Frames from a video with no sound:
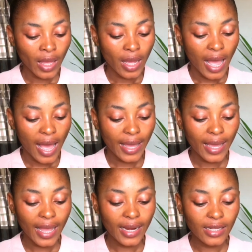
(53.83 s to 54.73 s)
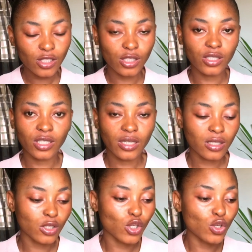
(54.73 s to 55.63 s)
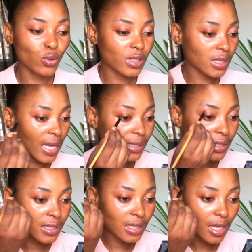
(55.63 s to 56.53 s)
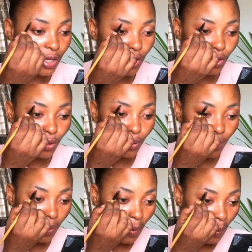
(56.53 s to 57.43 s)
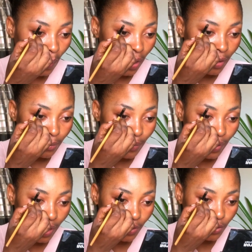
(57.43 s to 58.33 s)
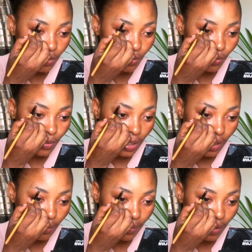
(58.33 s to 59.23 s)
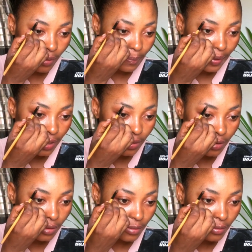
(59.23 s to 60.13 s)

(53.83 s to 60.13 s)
I highly suggest you start your brows with a brow pencil.